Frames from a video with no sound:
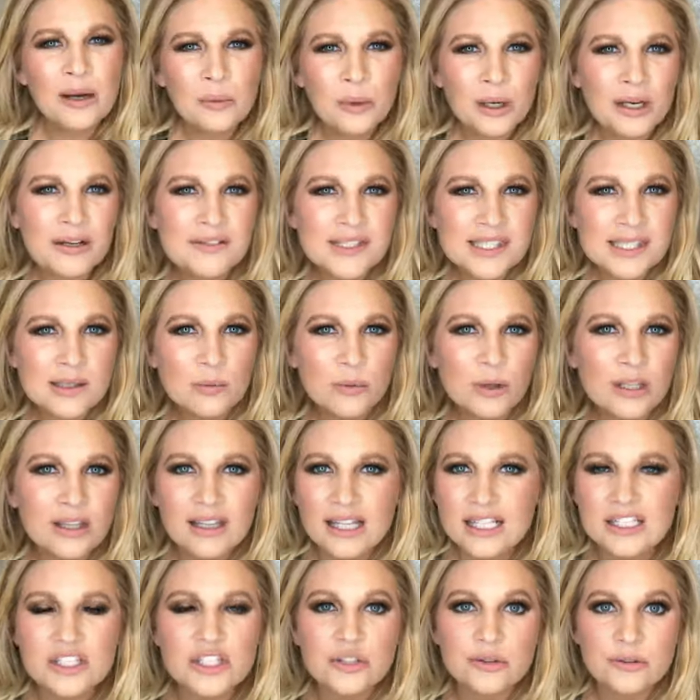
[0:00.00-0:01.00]
And what if someone
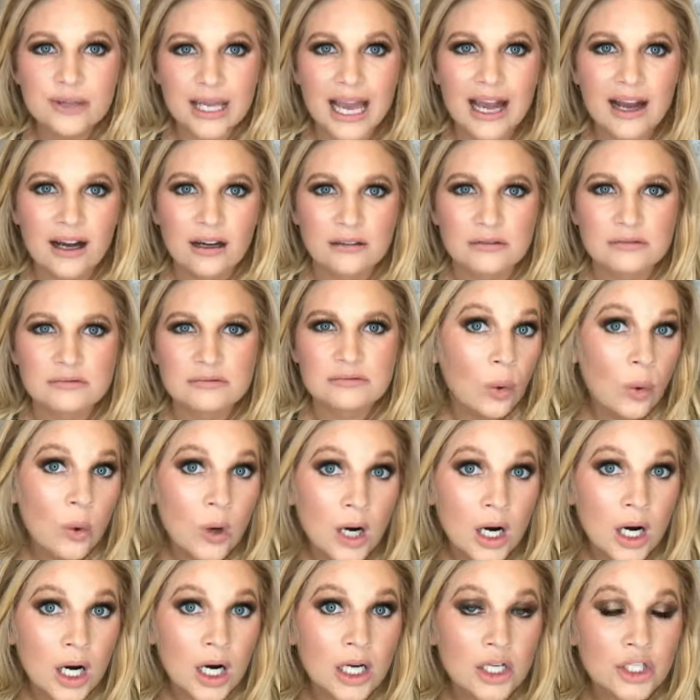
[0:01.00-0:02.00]
lets you down?
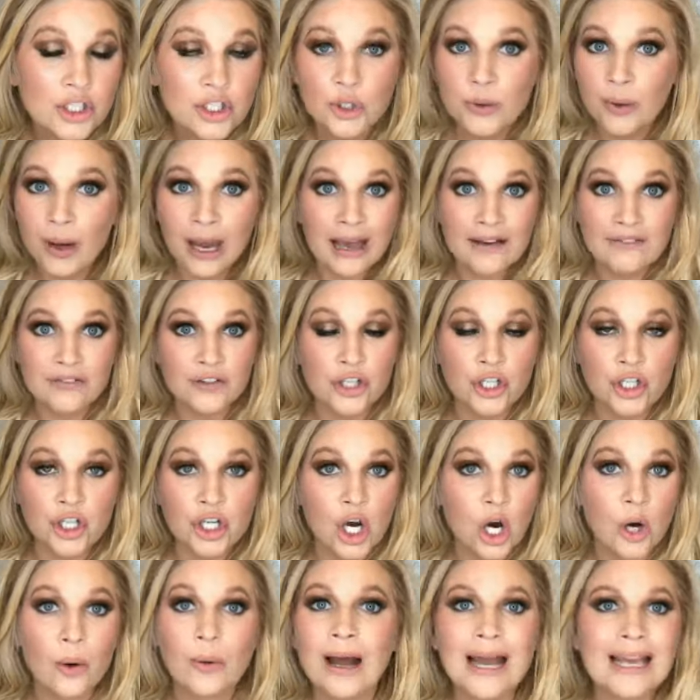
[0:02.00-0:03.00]
Or you have
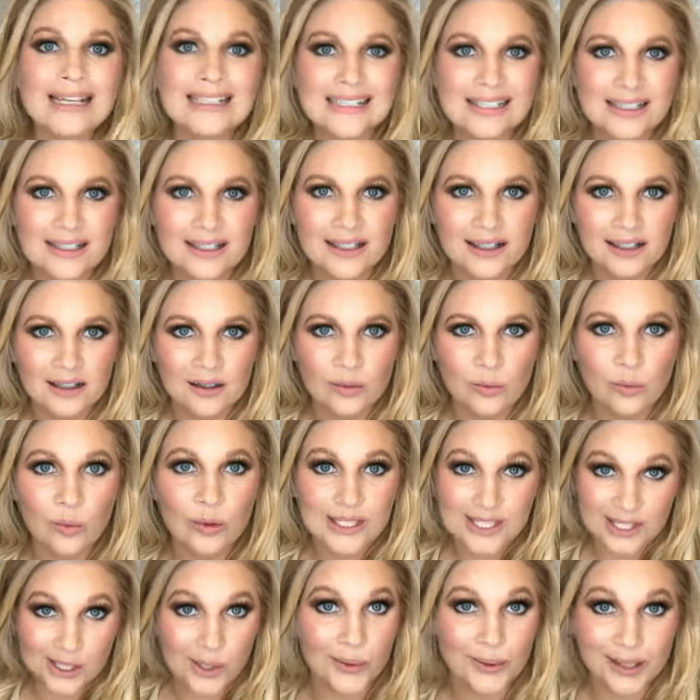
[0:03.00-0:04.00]
no idea
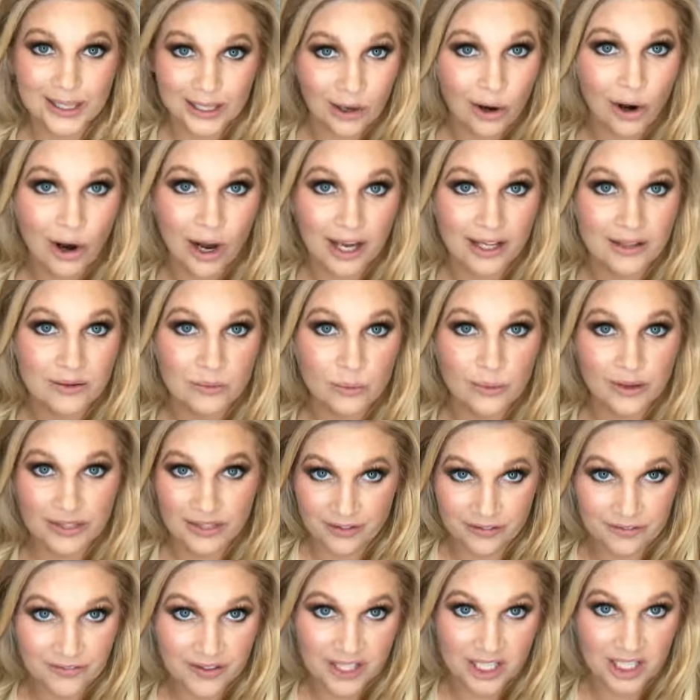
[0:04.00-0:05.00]
what's going on with
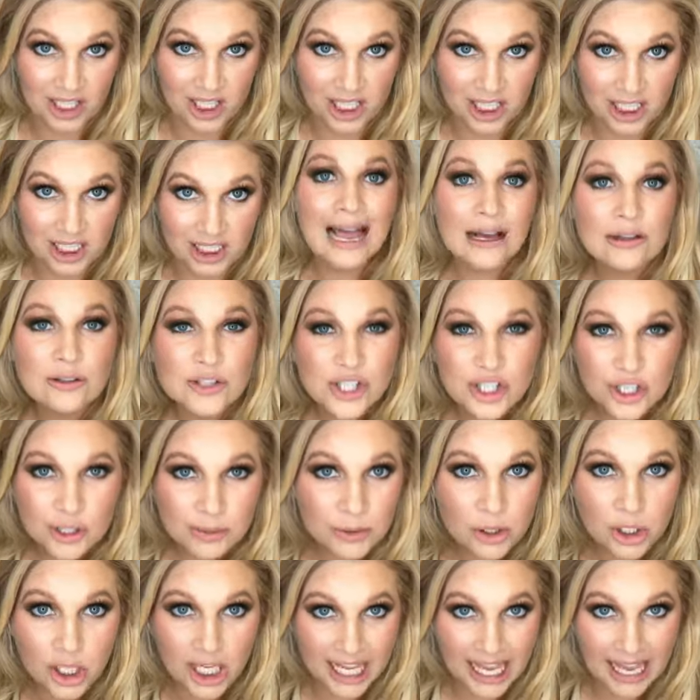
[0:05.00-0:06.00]
a vendor, how to
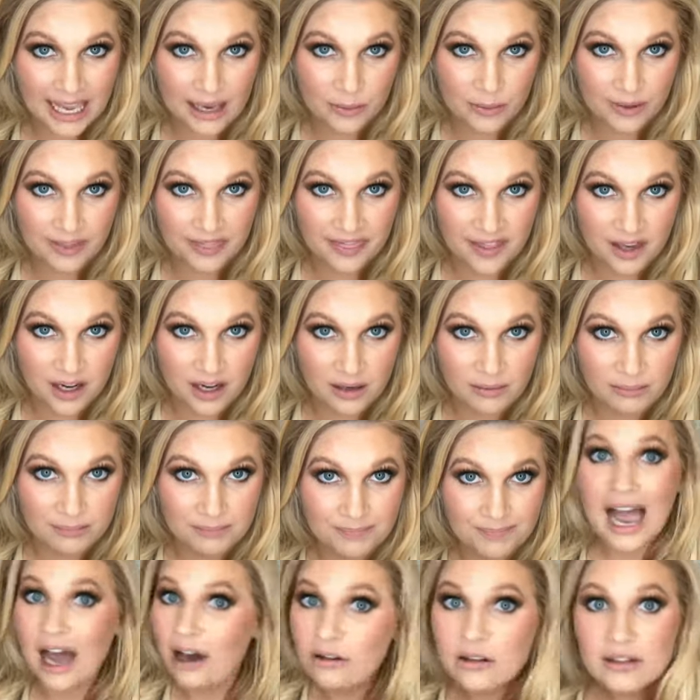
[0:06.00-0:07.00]
communicate with them,
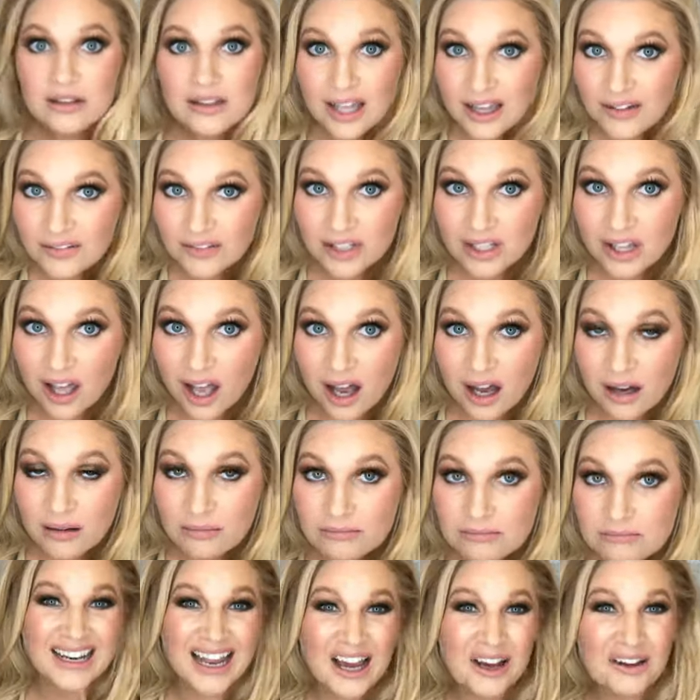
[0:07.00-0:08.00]
how to level up,
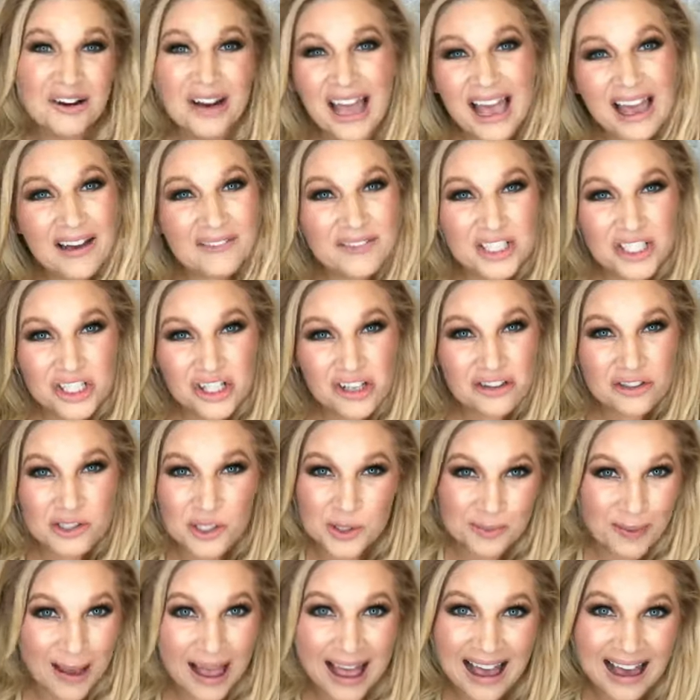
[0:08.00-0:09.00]
and how to have each other's
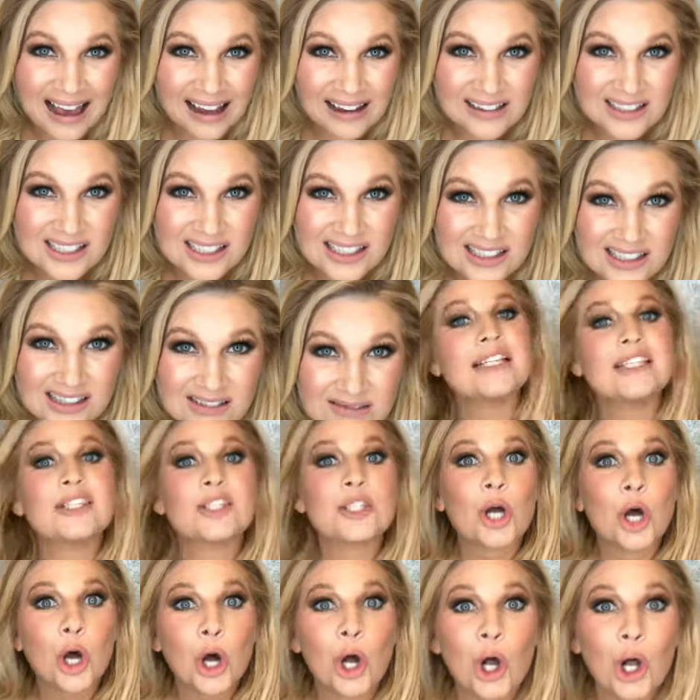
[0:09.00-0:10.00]
backs. It's
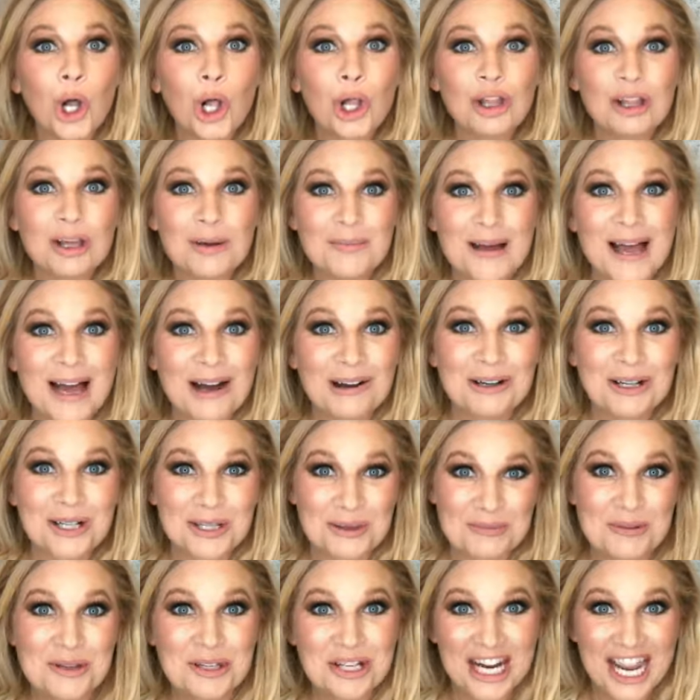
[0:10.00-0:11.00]
all about
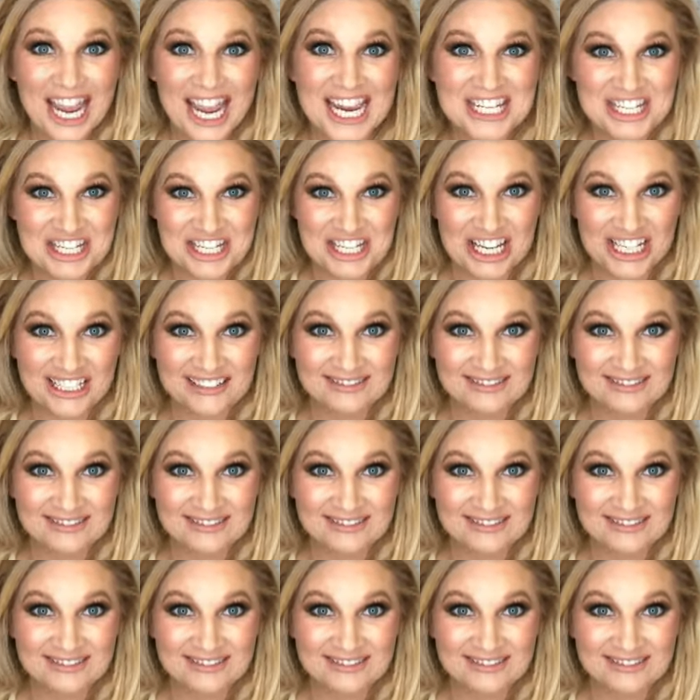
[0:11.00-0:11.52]
communication.